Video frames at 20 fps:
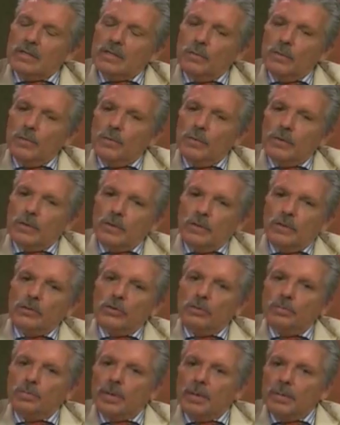we were going
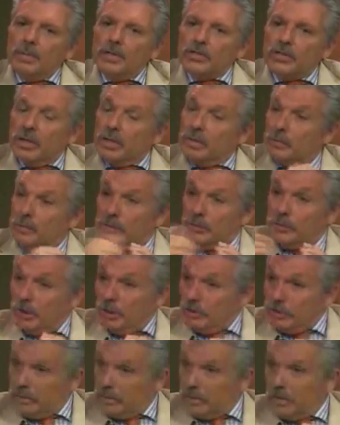to publish our
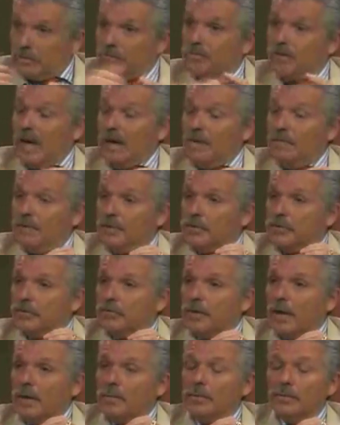results, five-year
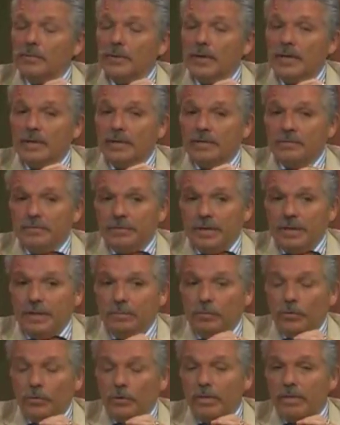survival rate of uh,
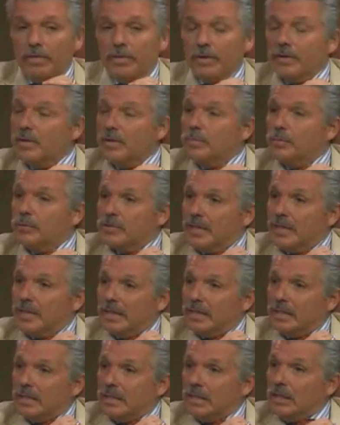more than thirty
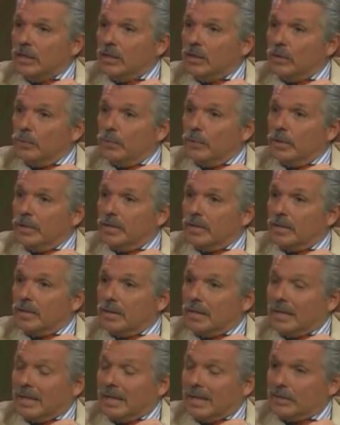percent with
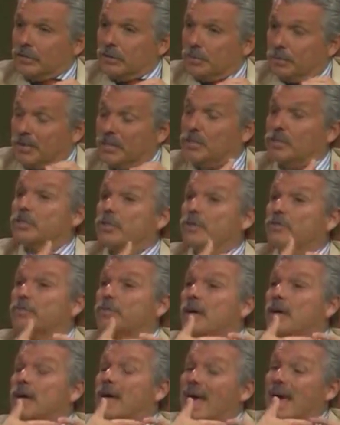cancer patients of
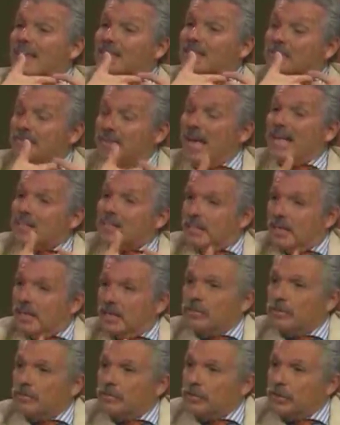advanced
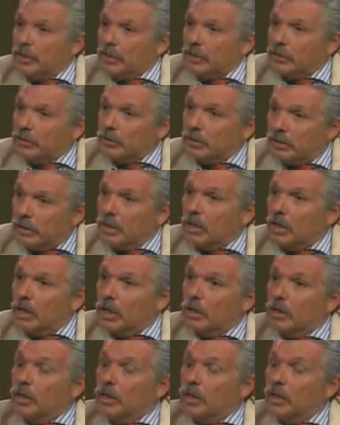cancer of the lung. The lung.